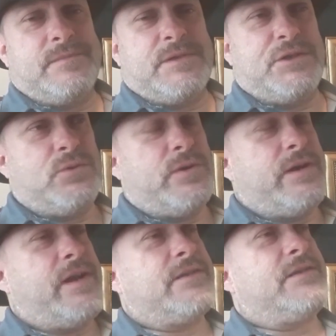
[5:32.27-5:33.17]
to join
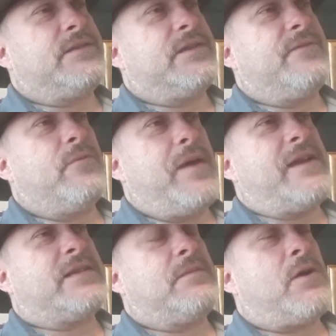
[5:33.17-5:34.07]
the SEC for
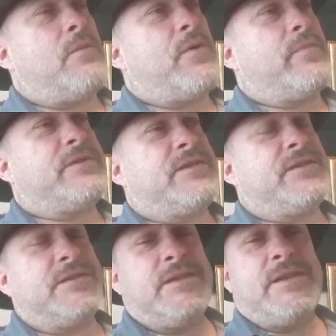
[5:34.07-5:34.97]
basketball purposes,
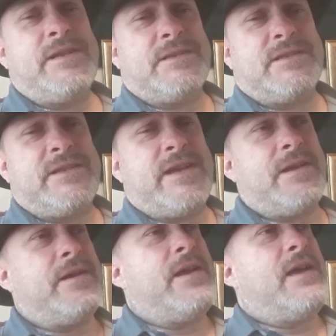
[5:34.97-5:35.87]
since it is the second